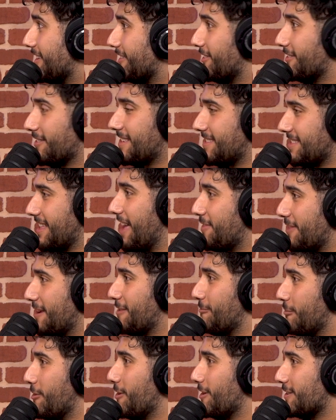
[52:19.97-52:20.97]
know, there's
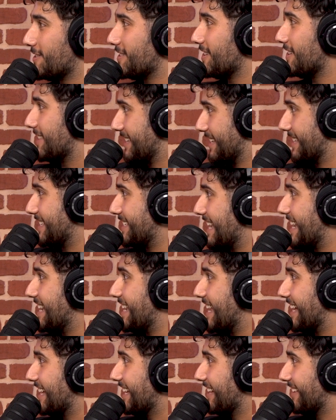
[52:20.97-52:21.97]
nothing worse than
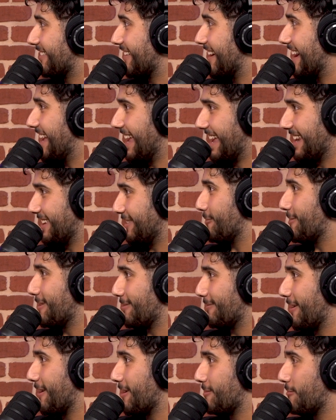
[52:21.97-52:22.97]
succeeding, right? And
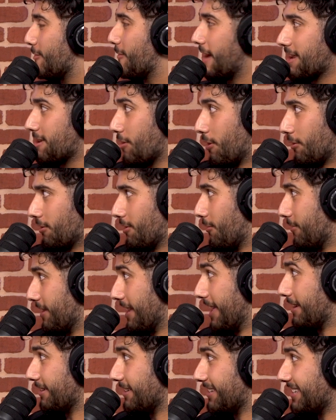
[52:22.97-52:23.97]
doing very well and not knowing how you